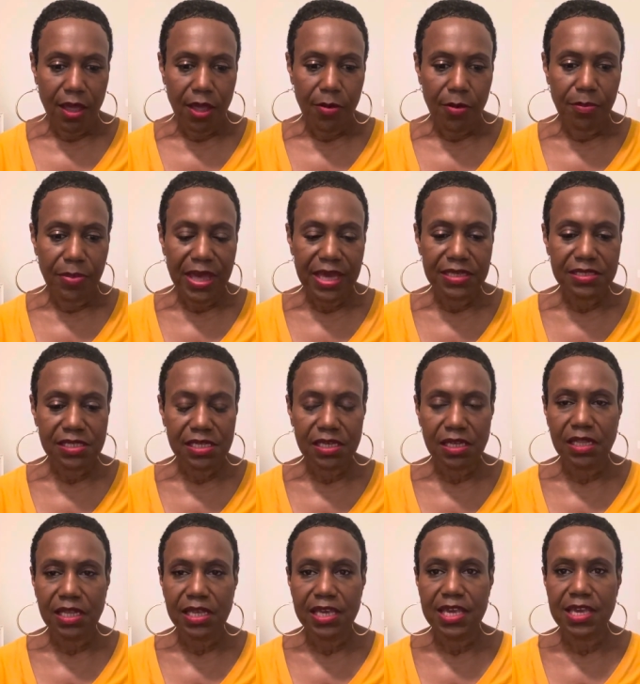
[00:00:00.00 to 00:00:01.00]

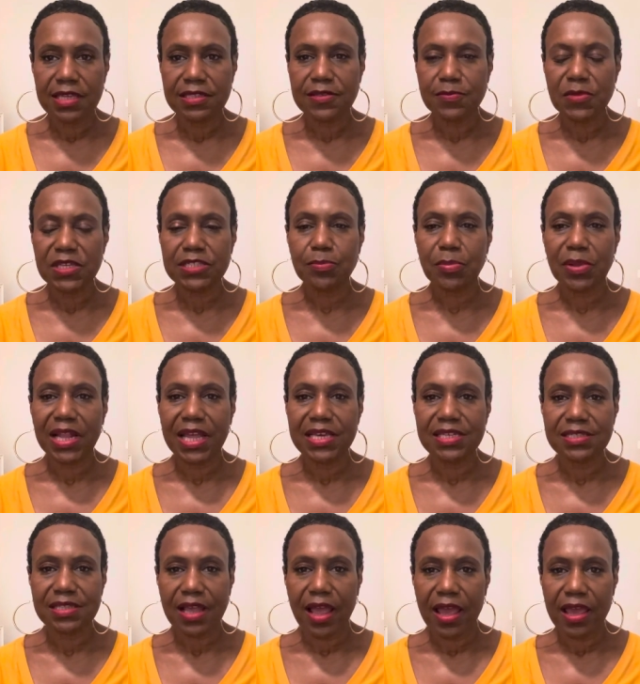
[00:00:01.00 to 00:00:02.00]
Basically, it's
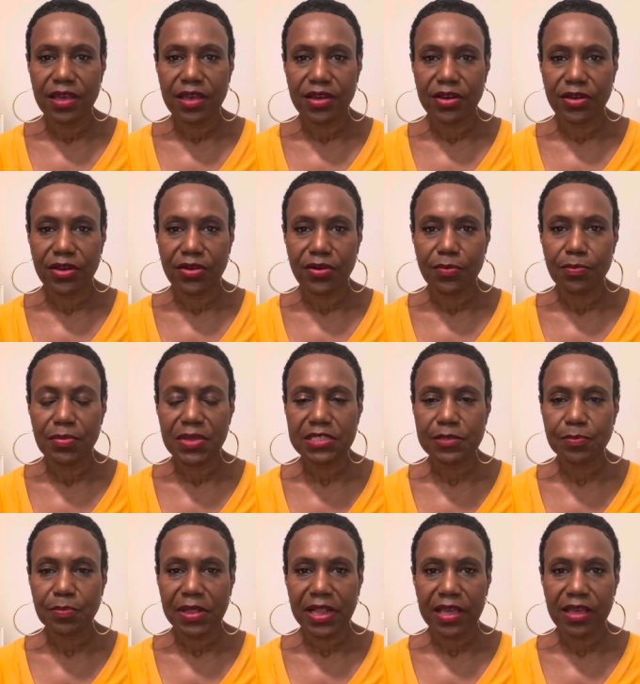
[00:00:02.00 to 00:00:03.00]
misplaced anger,
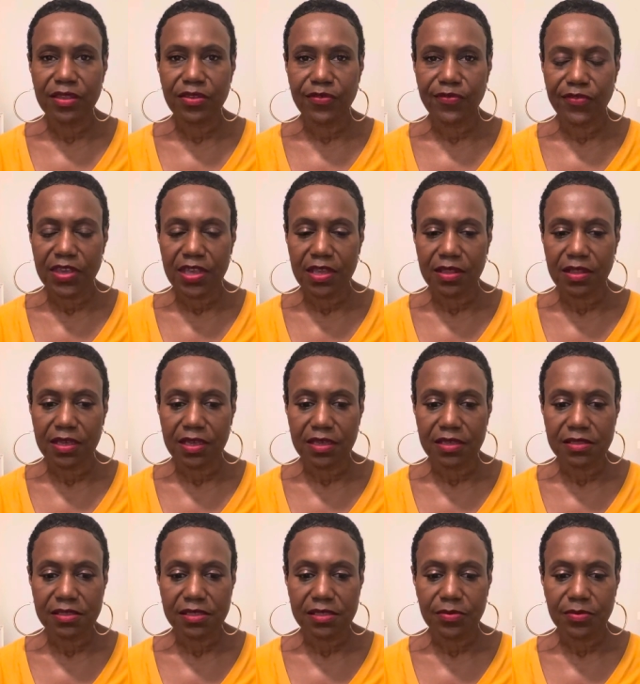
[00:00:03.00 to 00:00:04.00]
misplaced
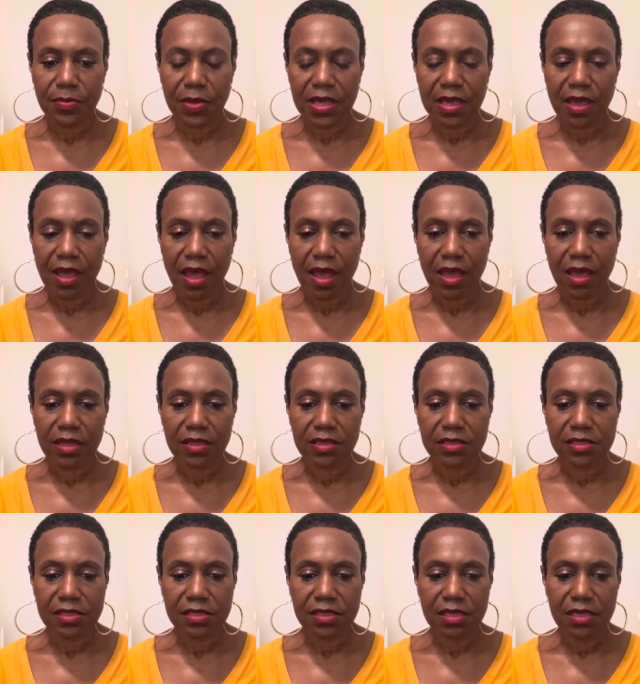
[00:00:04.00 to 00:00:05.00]
feelings,
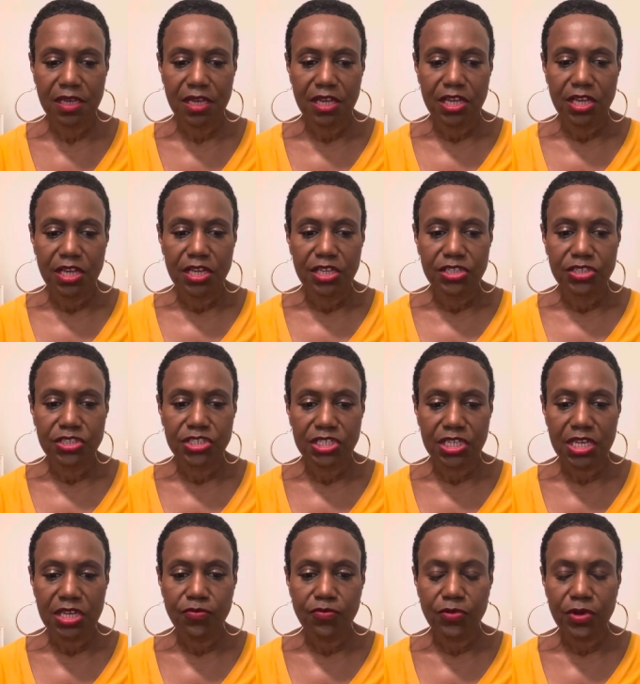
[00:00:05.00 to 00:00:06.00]
because
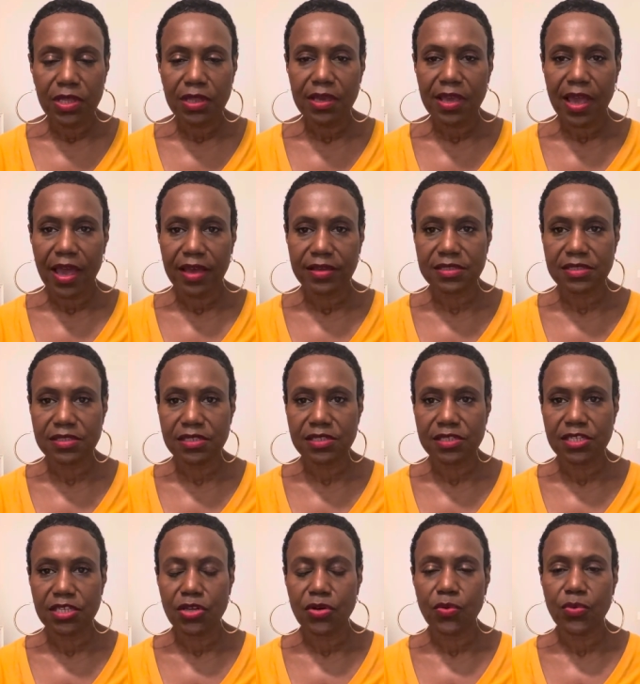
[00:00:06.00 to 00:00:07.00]
she really has to
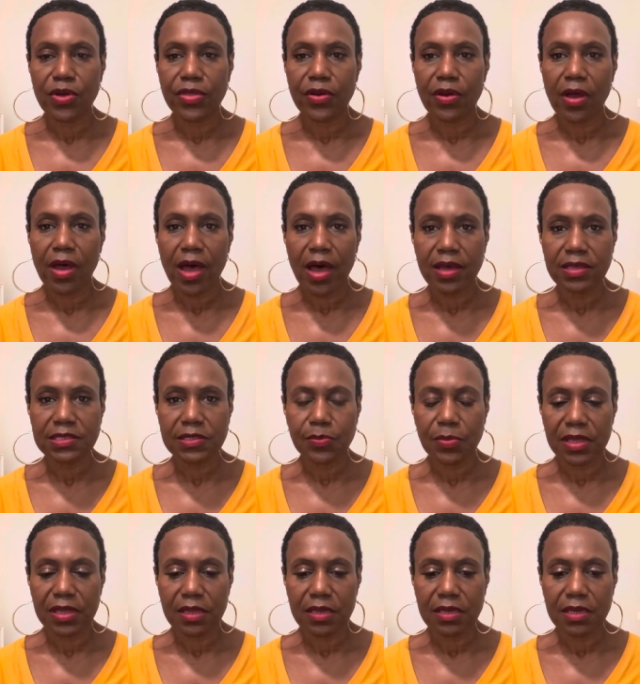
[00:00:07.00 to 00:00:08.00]
deal with her
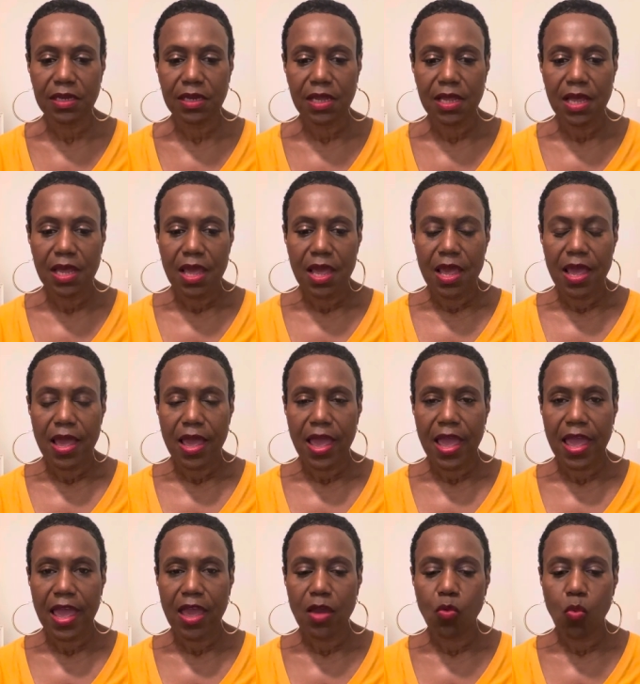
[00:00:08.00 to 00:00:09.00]
husband
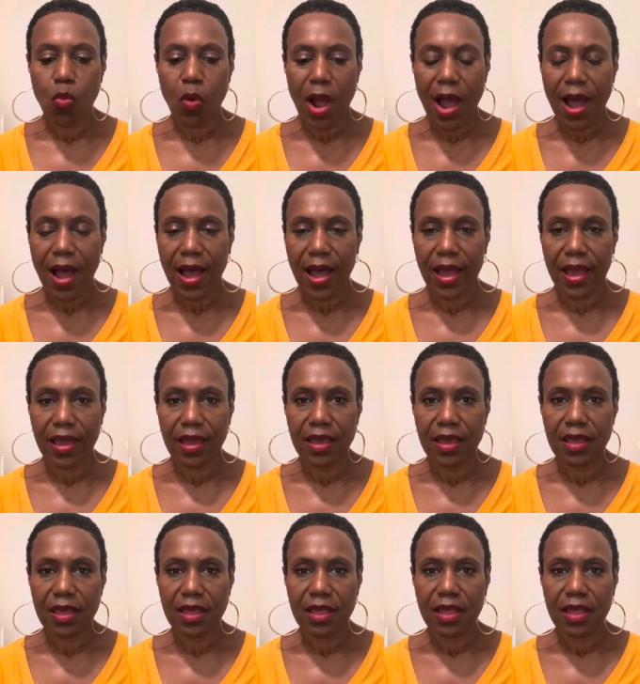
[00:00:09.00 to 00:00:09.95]
and why